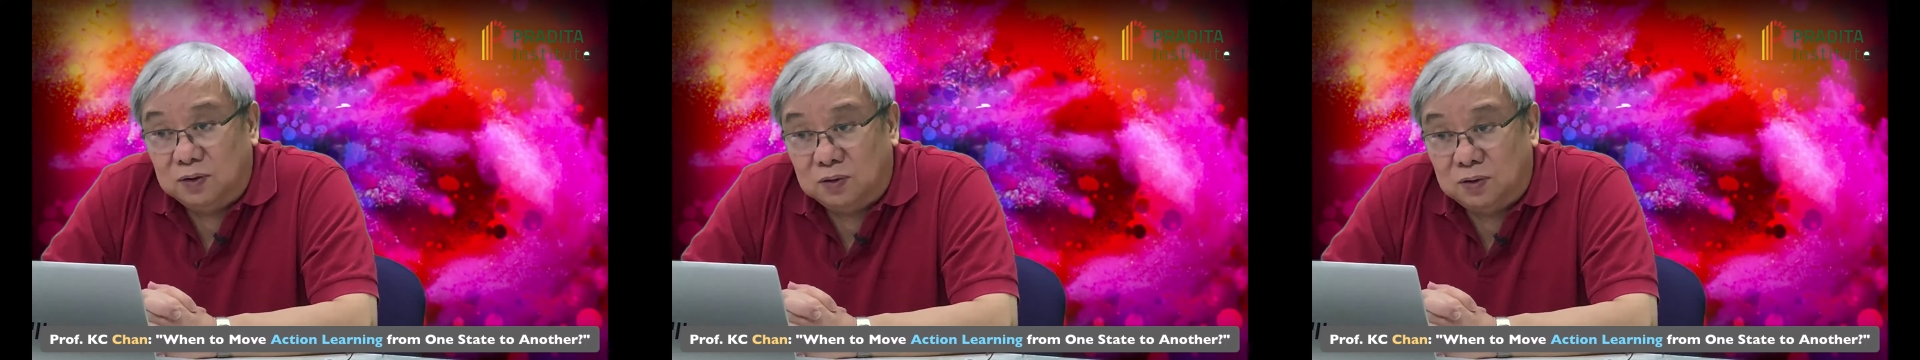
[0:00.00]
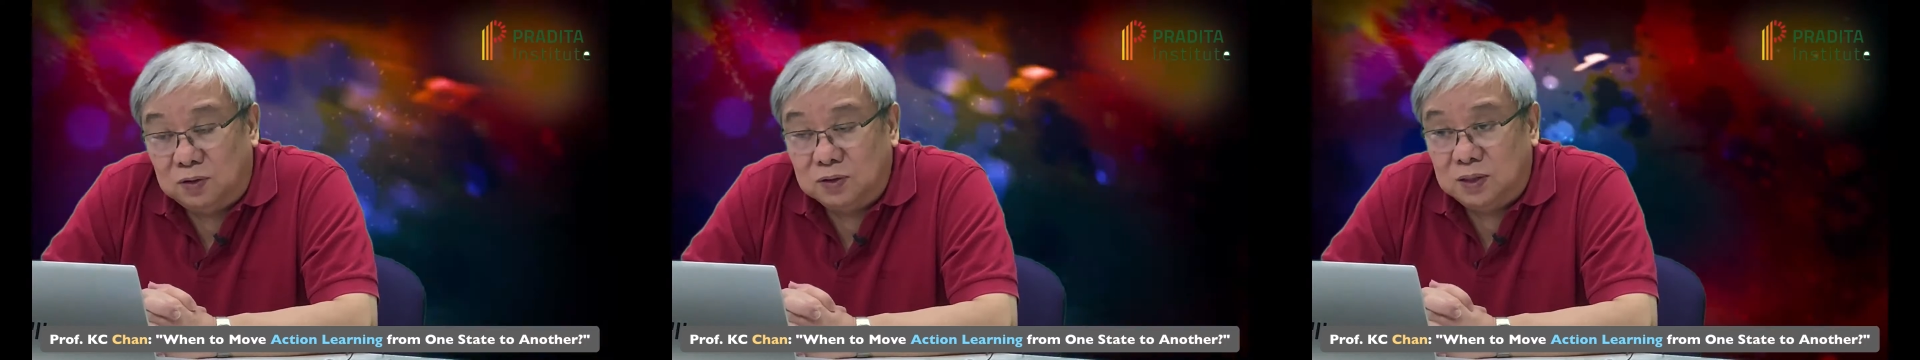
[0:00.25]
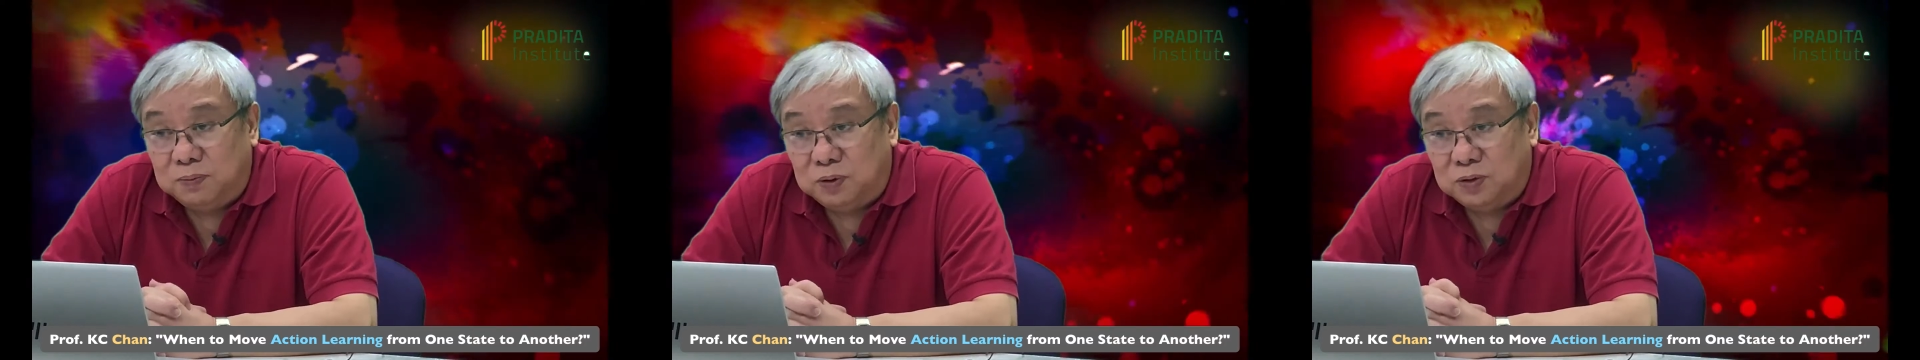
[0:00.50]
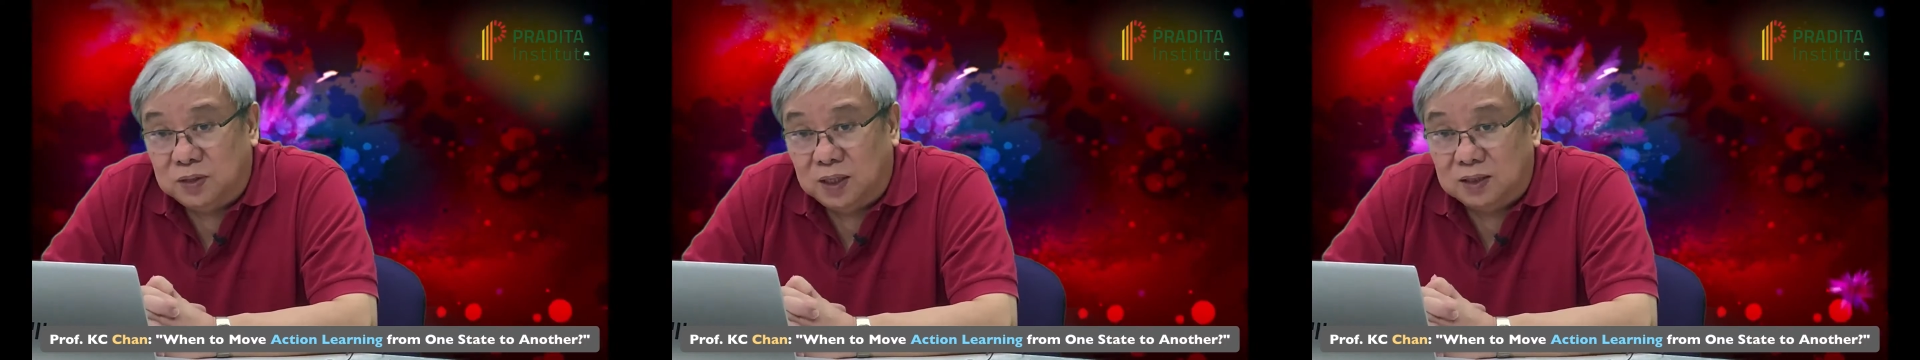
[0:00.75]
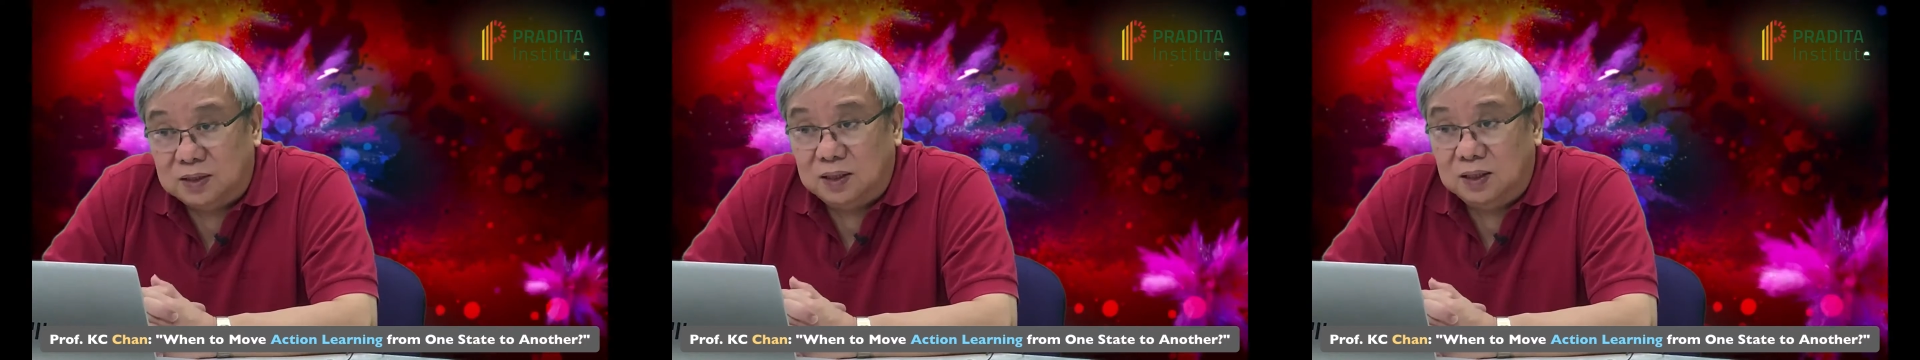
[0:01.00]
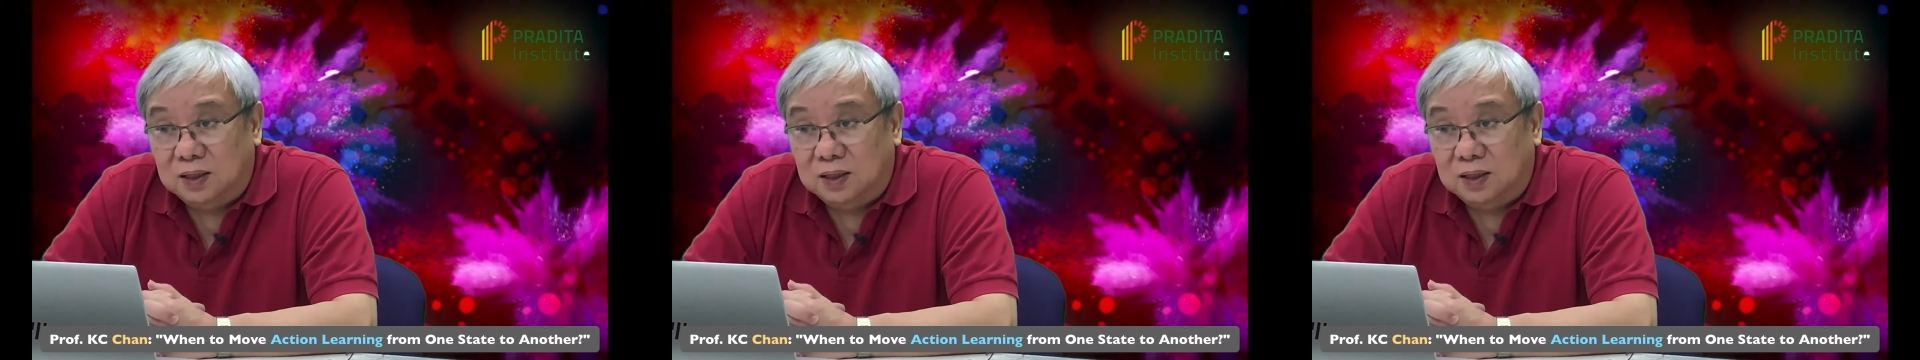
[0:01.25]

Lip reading: you close the project,